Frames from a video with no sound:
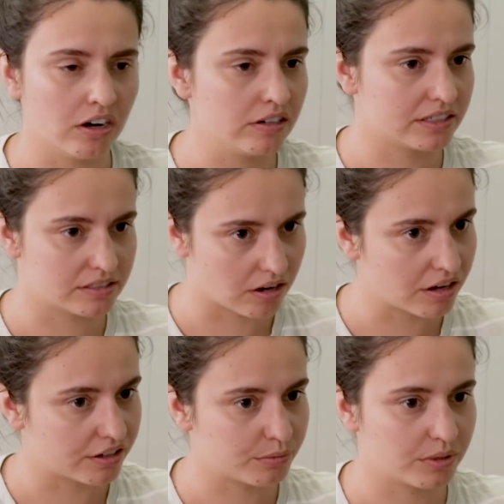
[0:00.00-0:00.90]
art is
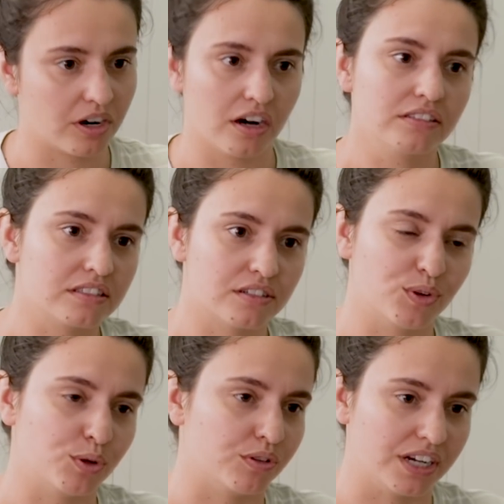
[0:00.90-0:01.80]
art regardless
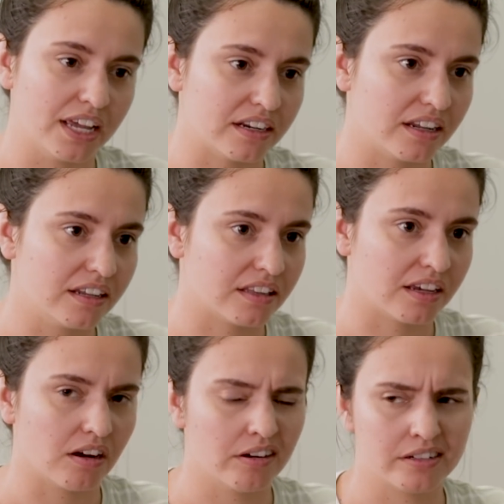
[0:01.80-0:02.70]
of who created it.
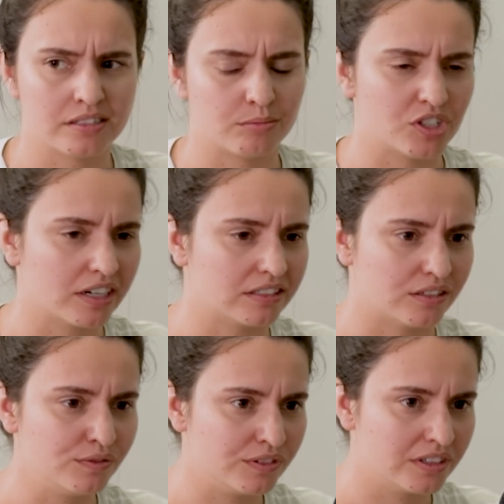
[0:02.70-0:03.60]
Like art is
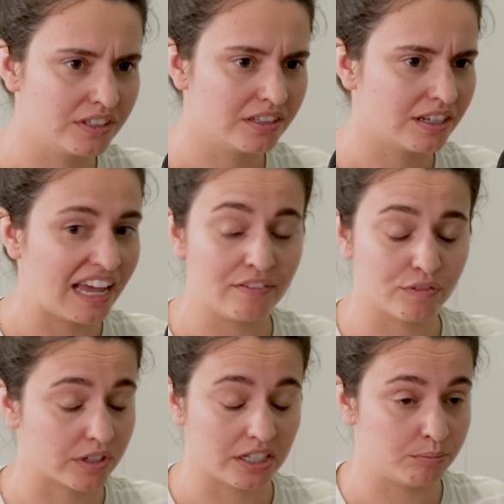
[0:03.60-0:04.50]
subjective.
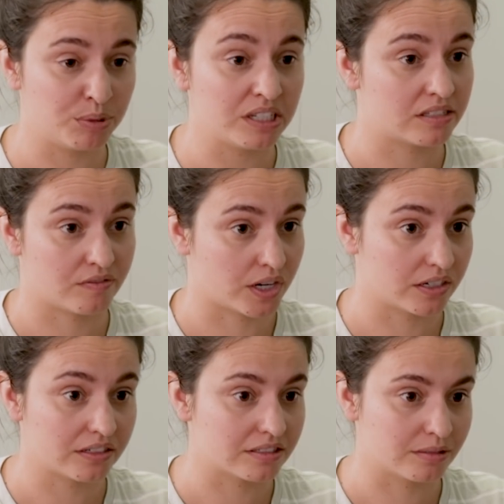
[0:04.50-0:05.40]
Every piece of
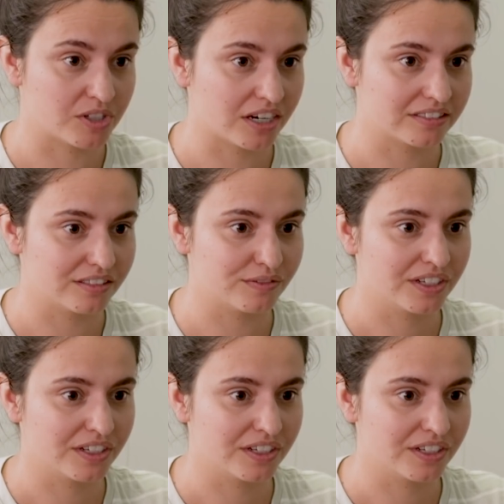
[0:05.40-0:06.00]
art is subjective.